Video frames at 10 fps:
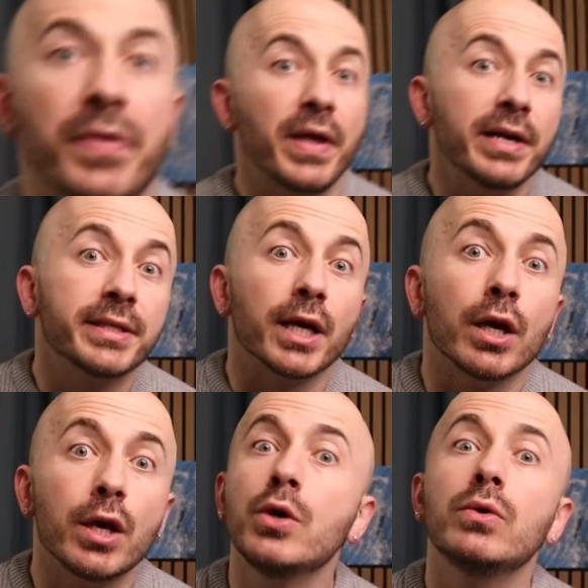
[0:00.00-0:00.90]
There is a
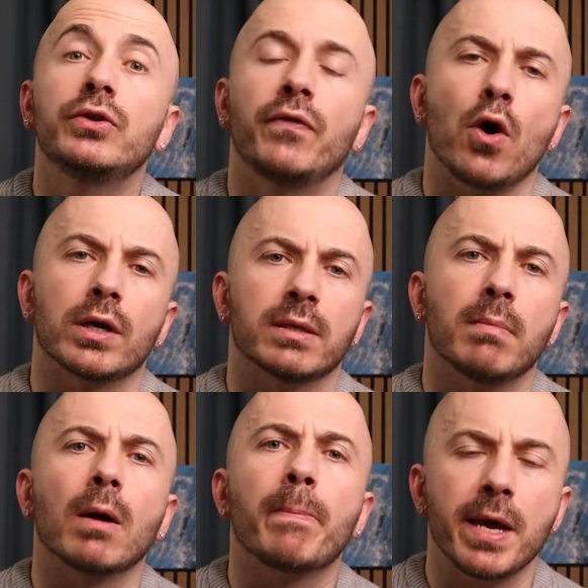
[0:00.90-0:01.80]
huge focus
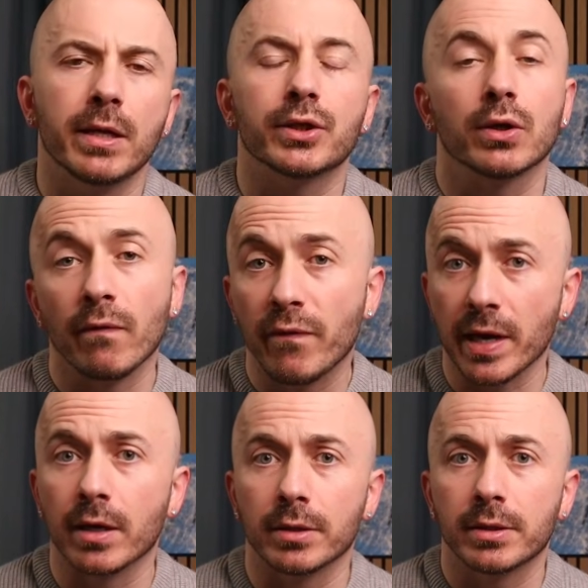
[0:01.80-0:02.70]
among pianists on
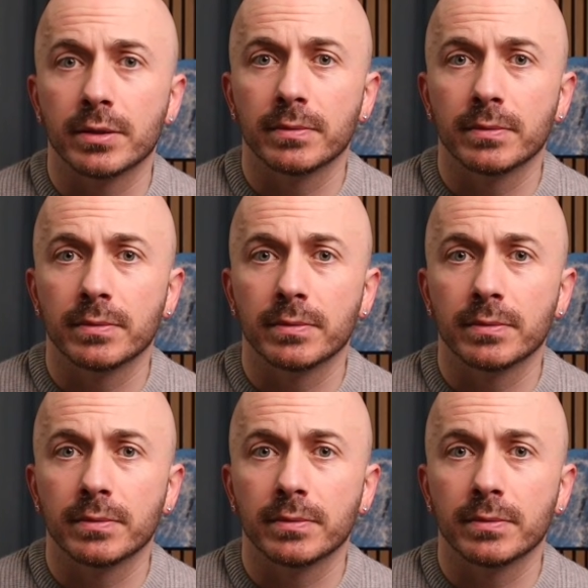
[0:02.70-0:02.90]
fingers.